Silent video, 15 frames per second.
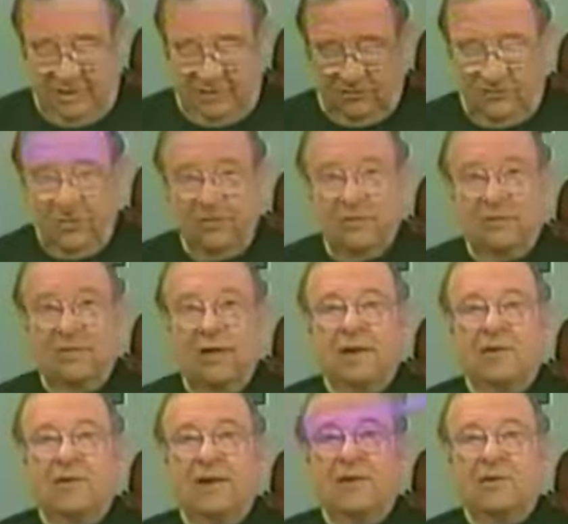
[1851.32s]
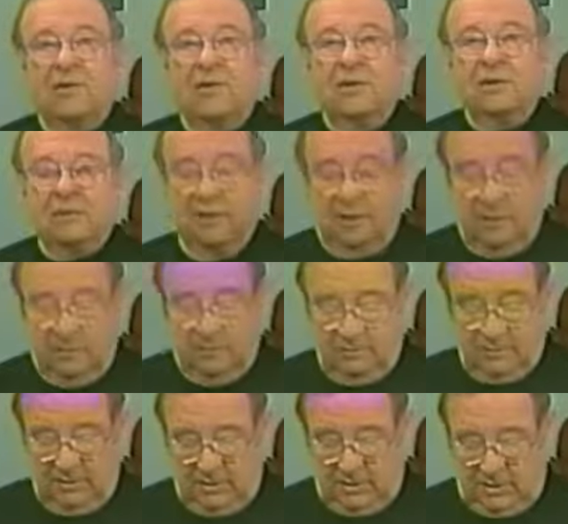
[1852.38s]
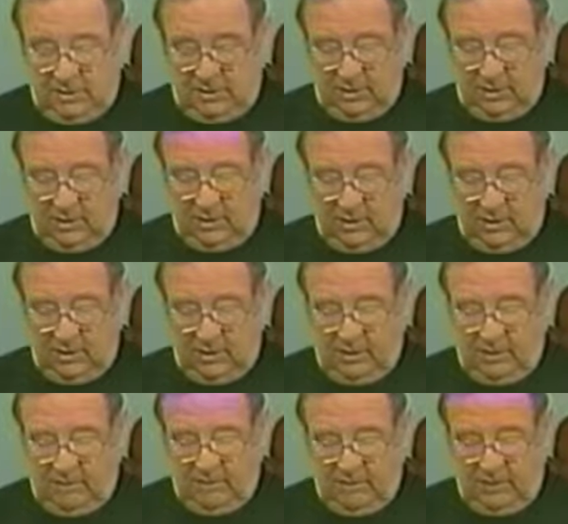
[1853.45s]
It's going to take a long, long time. And uh,